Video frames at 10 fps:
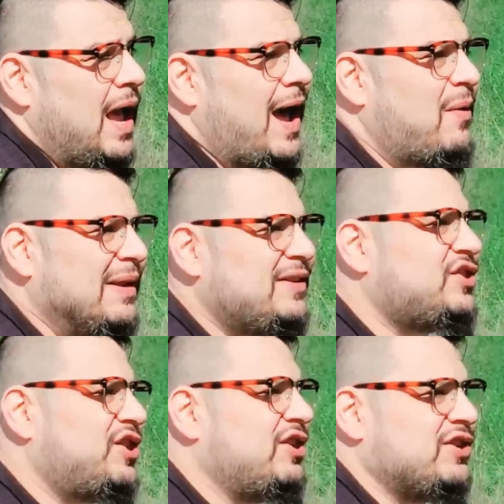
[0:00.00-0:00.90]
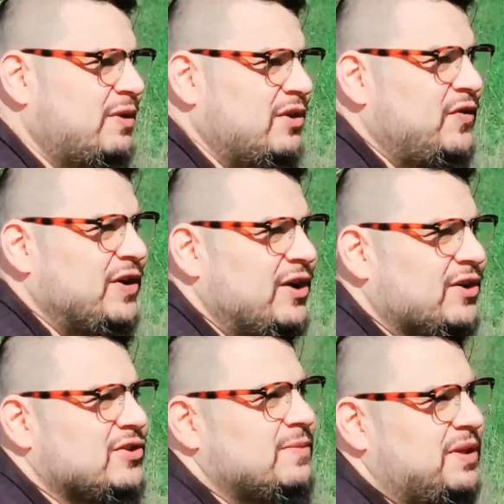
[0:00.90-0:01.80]
I want to share these wonderful
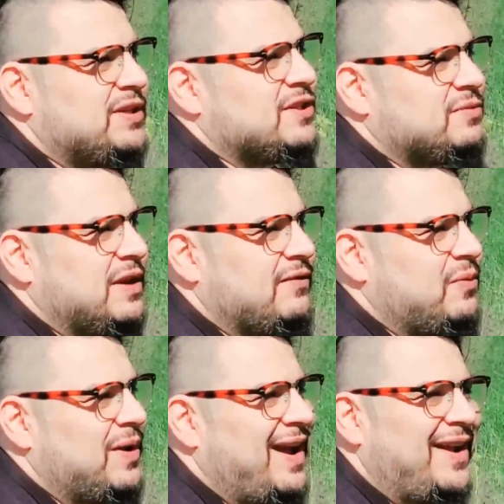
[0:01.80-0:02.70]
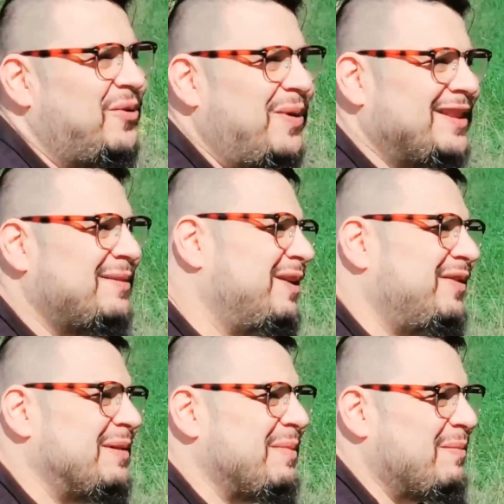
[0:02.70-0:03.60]
characters and places with everyone. I don't want them
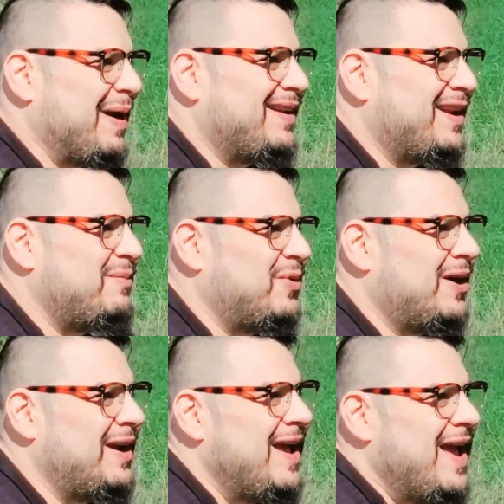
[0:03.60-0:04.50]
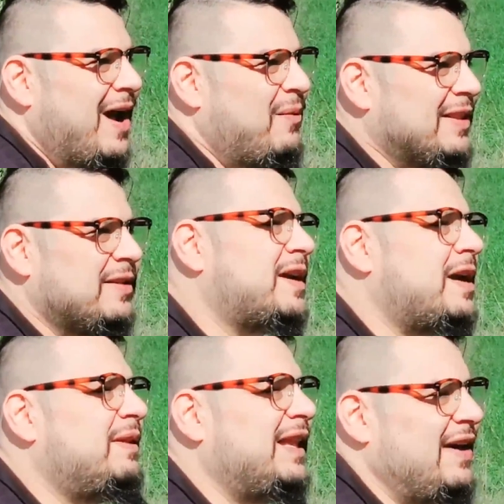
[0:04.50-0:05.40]
living in my mind anymore. I want them to
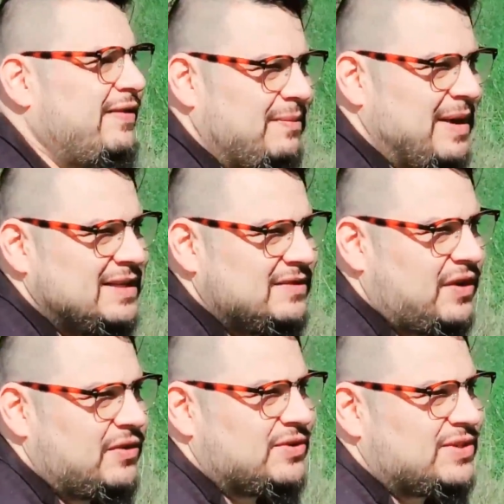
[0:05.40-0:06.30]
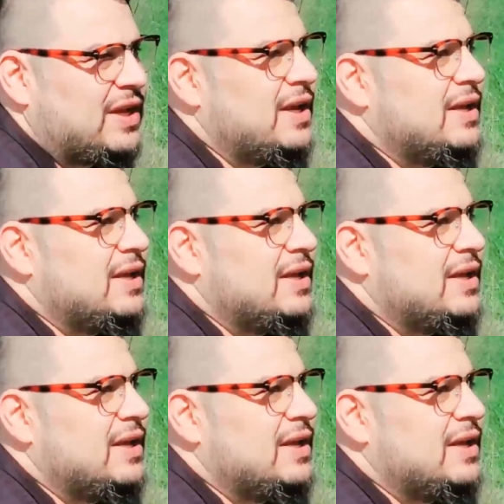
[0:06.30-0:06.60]
come alive in the minds of others.